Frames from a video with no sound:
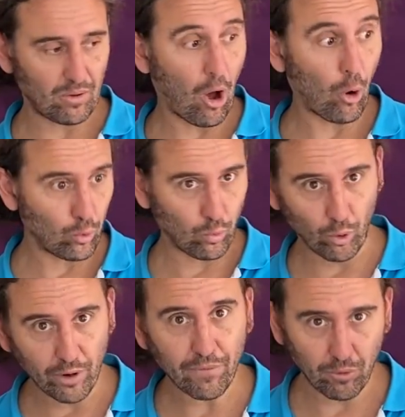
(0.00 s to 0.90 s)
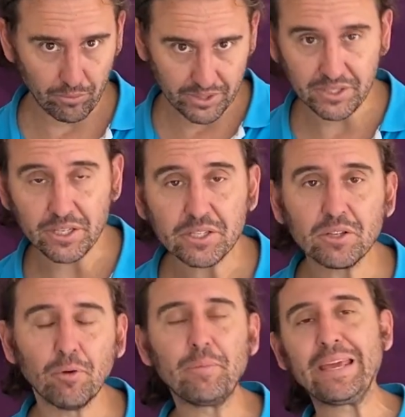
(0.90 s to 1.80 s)
old water from this
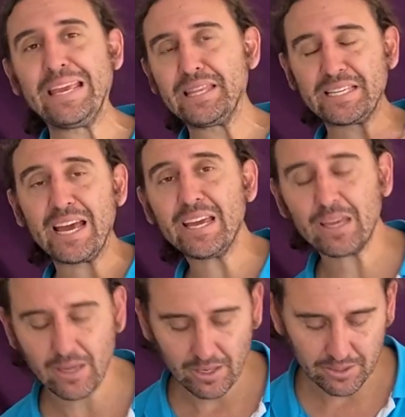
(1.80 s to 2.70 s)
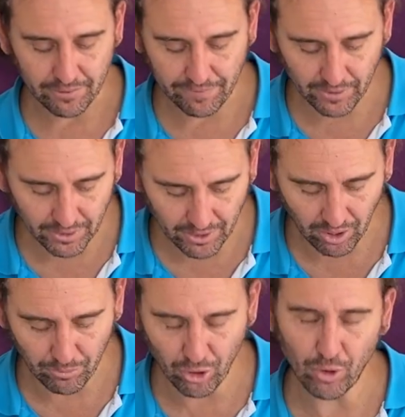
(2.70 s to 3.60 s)
system in the tank to fill it,
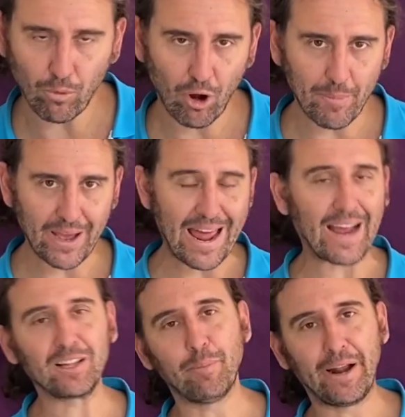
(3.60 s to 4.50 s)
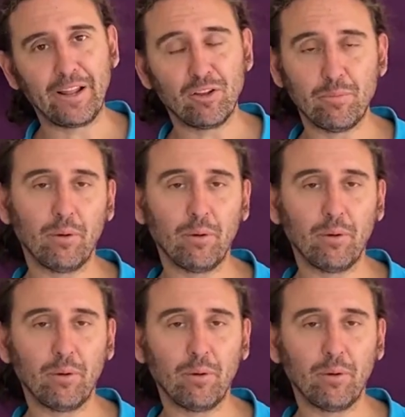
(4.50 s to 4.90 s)
I'm not going to worry about acclimating them.